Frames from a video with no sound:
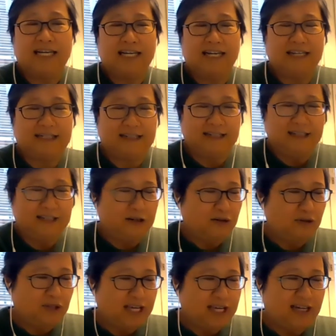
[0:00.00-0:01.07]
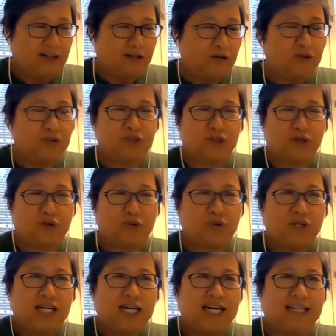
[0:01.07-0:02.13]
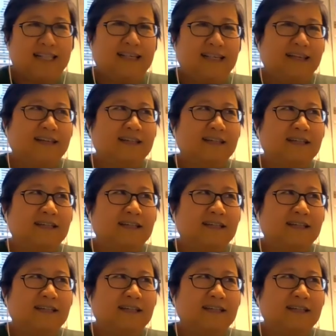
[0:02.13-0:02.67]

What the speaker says: And, they are also, I think,